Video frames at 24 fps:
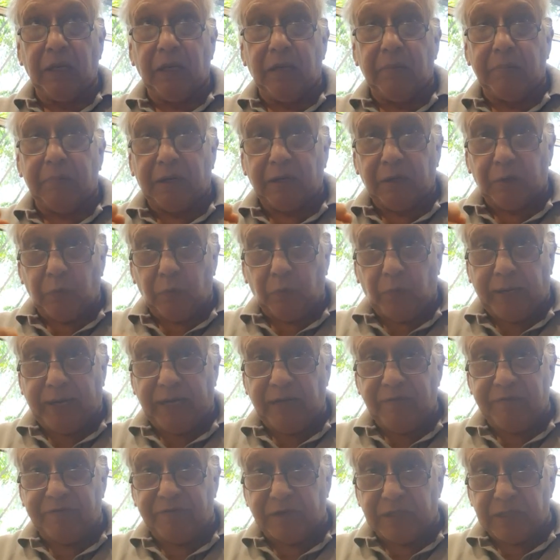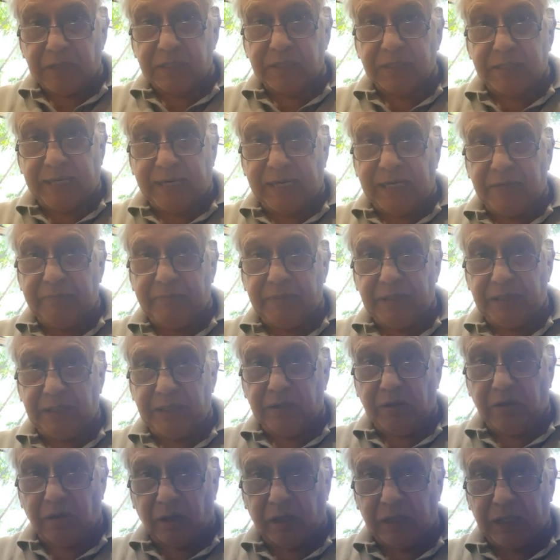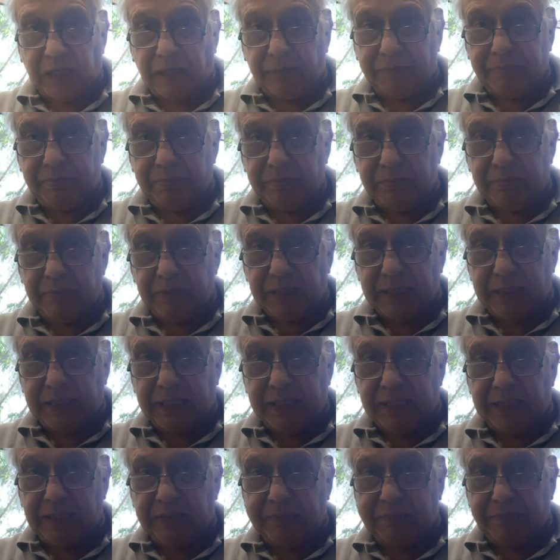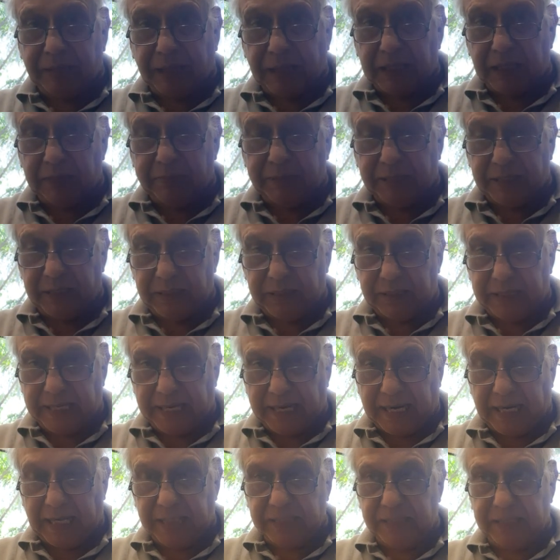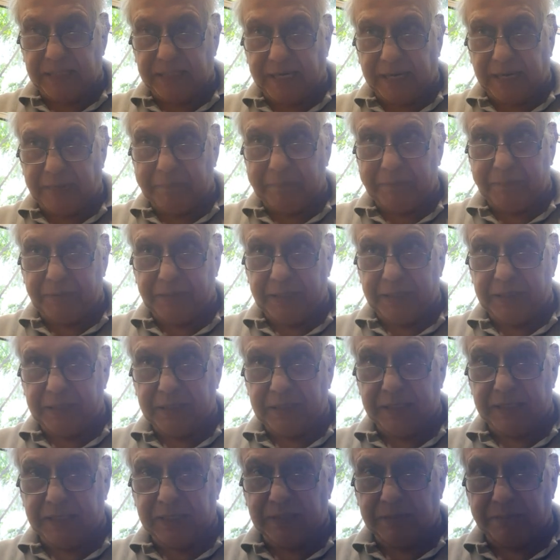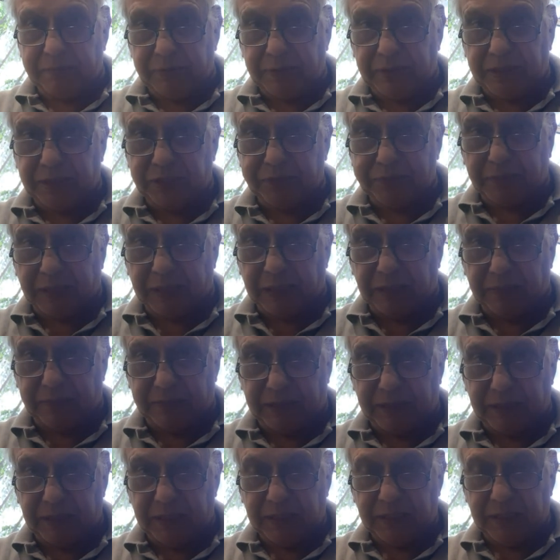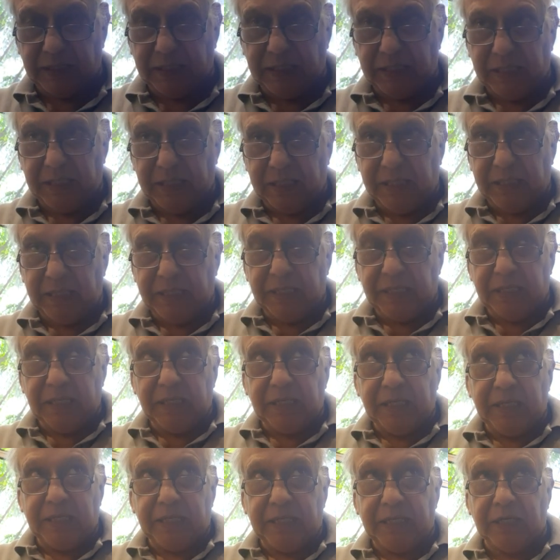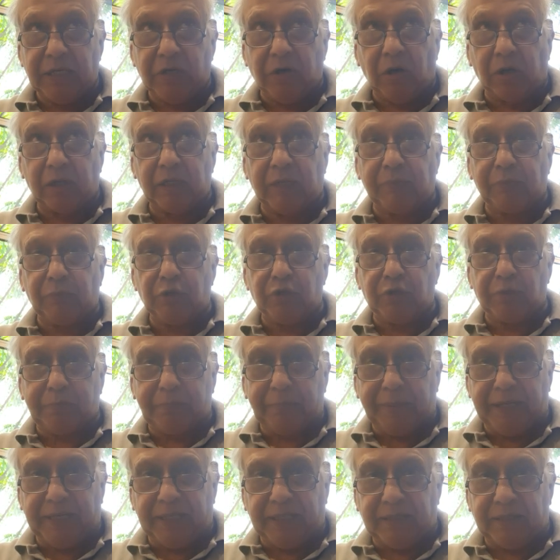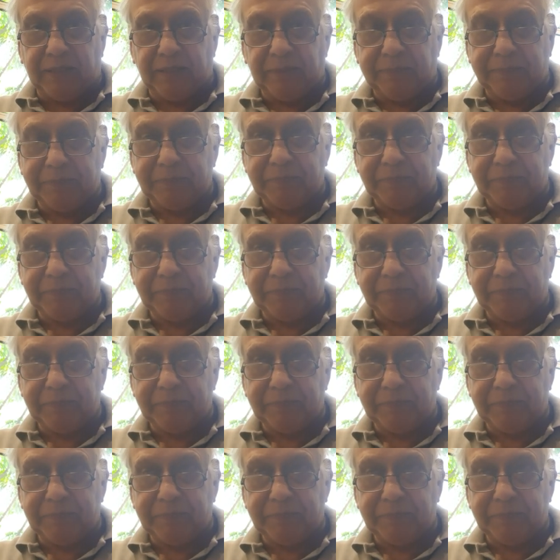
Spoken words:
But when first time he got up in the parliament as an MP in the British Parliament, he got up to speak